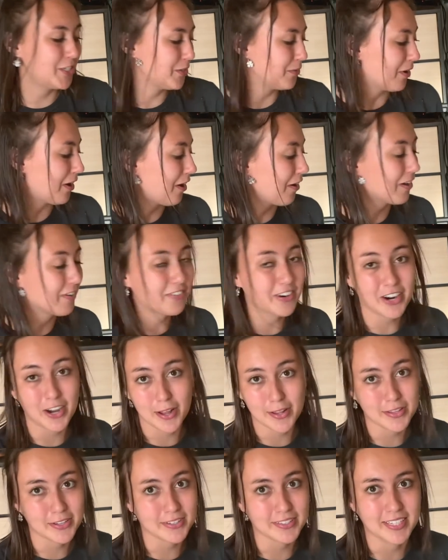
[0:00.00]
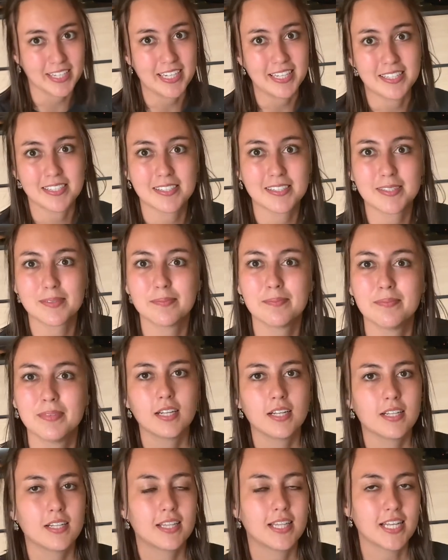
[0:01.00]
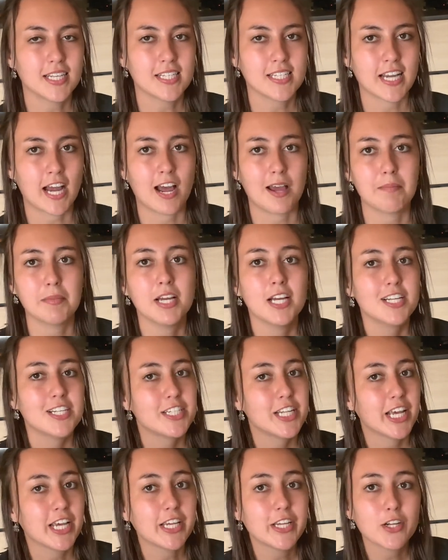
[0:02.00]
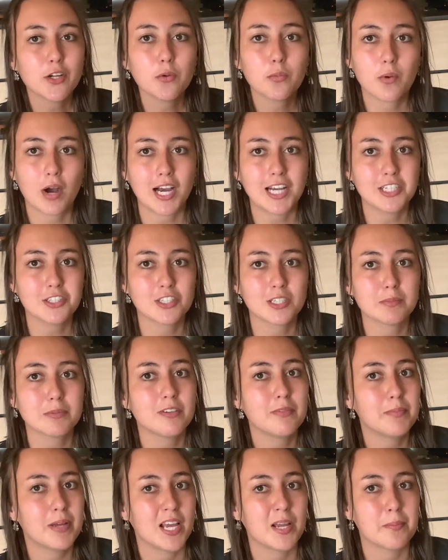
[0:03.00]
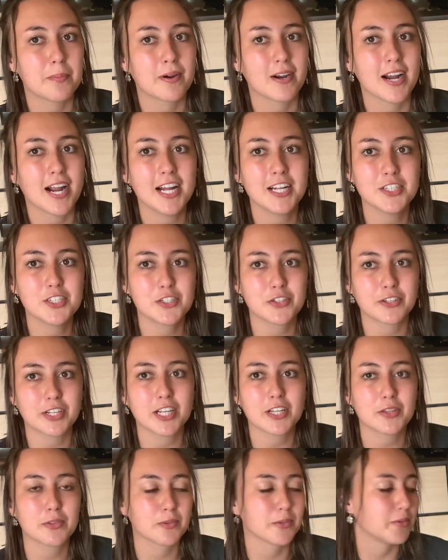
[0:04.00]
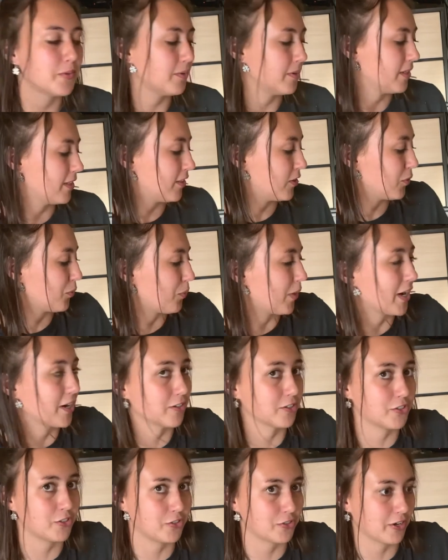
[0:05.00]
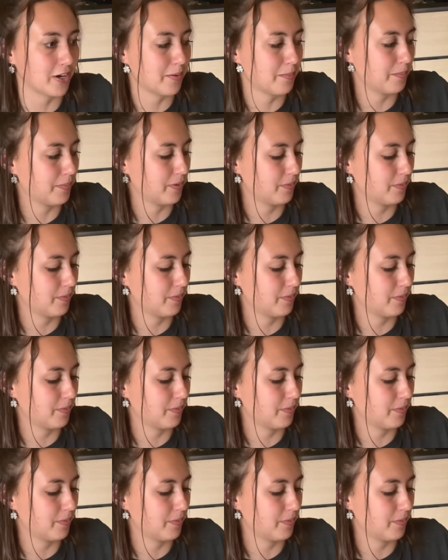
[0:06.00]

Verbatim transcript: to all of our other links. This time, take your why strip of paper and string it through the where strip.